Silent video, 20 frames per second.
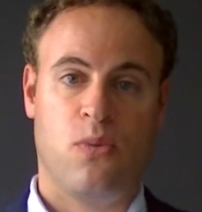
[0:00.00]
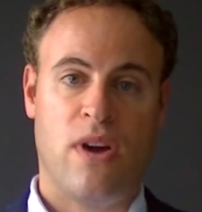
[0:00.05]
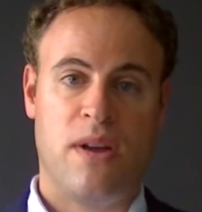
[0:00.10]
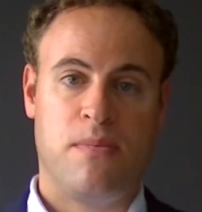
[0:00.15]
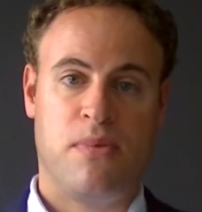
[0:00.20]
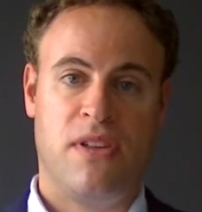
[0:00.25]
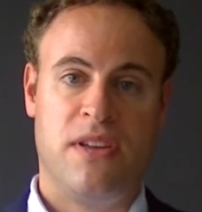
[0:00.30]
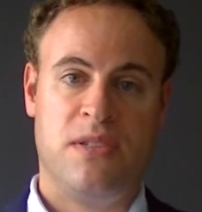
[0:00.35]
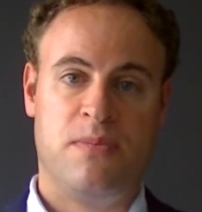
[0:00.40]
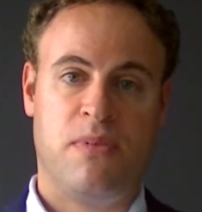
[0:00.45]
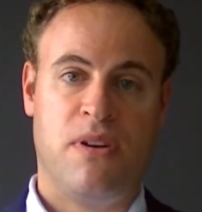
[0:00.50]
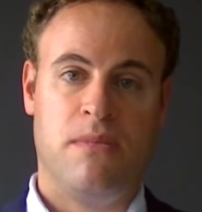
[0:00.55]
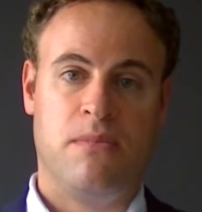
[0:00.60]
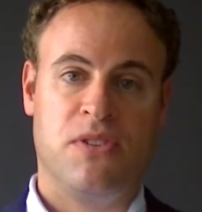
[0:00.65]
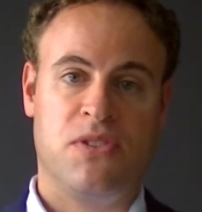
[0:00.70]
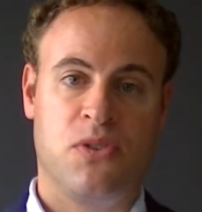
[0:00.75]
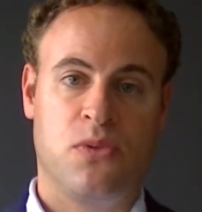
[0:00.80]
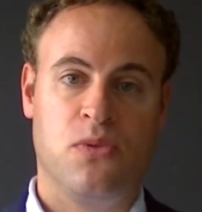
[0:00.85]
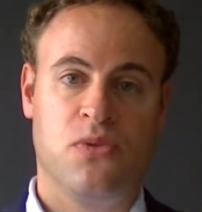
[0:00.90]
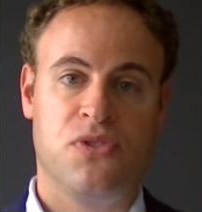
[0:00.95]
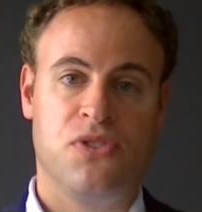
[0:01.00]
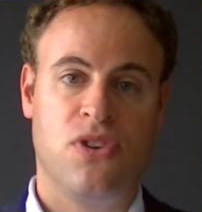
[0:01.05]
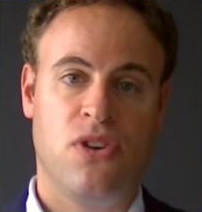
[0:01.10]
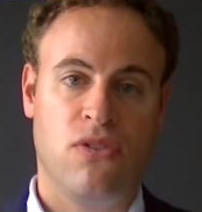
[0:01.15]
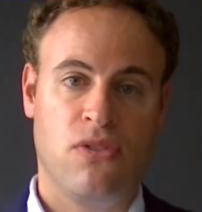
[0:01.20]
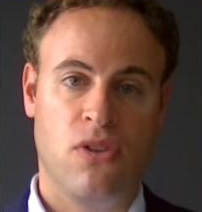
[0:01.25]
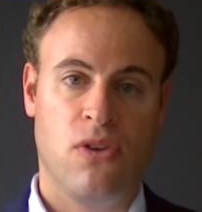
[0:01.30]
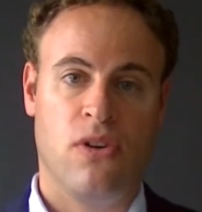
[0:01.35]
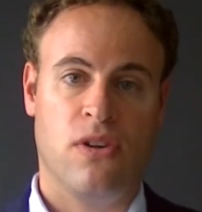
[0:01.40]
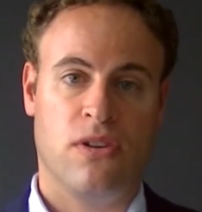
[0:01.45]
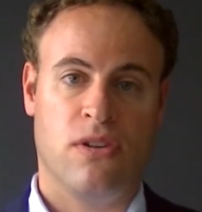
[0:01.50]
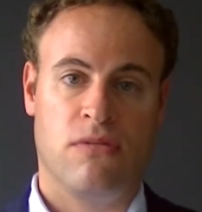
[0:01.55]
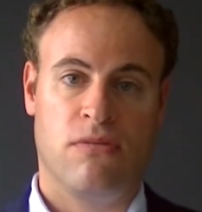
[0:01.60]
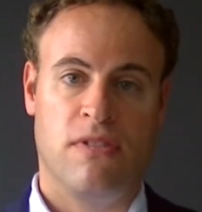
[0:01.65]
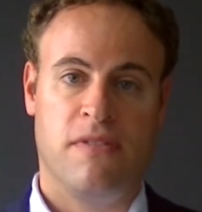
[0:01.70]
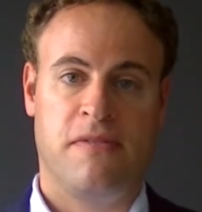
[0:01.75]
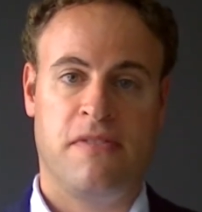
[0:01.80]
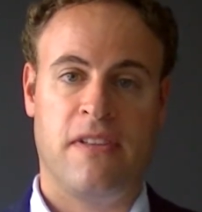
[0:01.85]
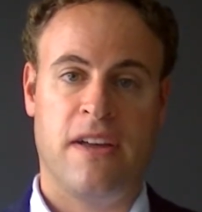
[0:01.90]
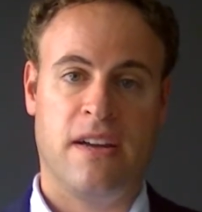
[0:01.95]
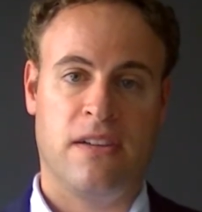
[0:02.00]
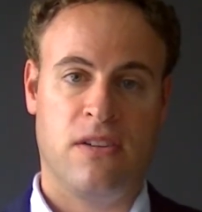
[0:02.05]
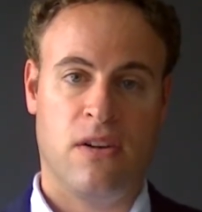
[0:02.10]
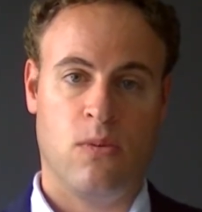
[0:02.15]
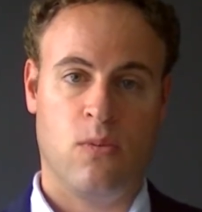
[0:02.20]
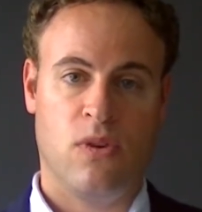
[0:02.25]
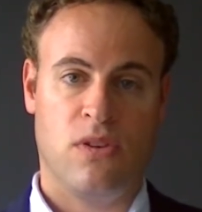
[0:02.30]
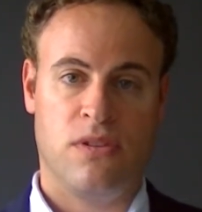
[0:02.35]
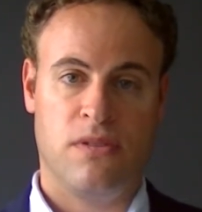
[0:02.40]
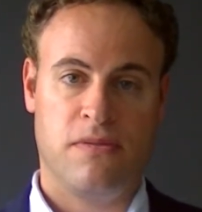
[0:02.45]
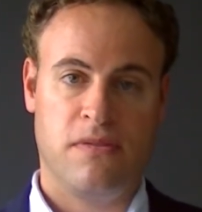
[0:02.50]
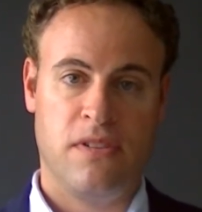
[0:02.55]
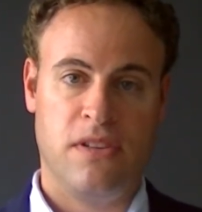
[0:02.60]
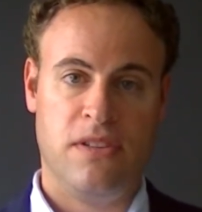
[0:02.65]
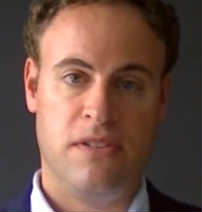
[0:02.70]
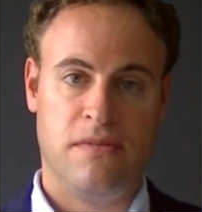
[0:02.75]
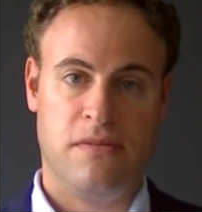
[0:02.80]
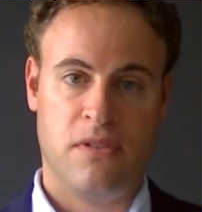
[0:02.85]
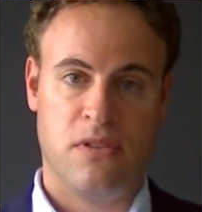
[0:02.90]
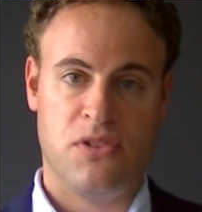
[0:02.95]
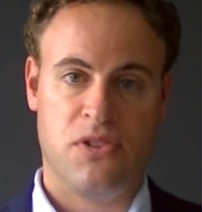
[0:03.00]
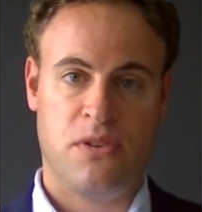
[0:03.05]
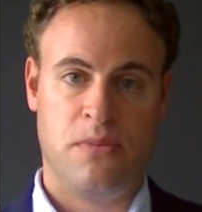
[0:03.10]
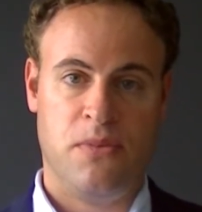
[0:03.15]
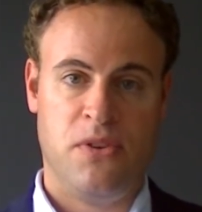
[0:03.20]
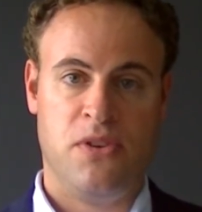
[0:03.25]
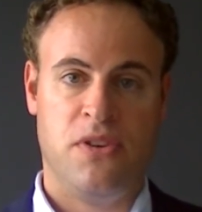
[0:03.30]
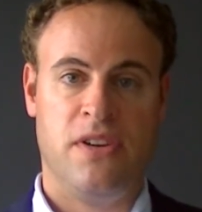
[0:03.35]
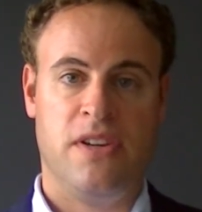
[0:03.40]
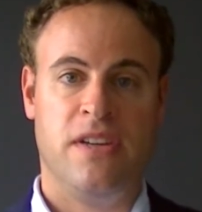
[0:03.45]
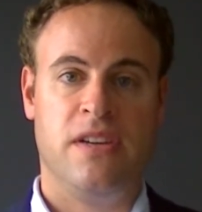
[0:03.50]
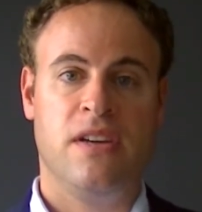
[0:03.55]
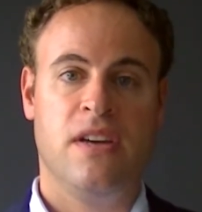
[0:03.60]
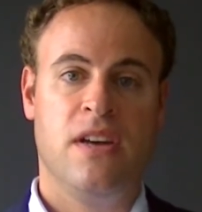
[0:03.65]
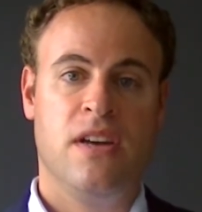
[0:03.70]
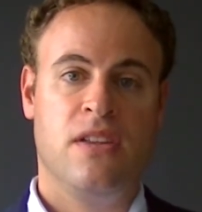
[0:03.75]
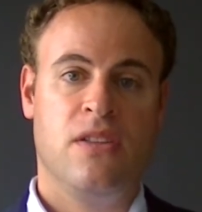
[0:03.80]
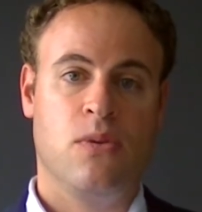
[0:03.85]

White Plains Public Schools no longer reflect our wonderfully diverse community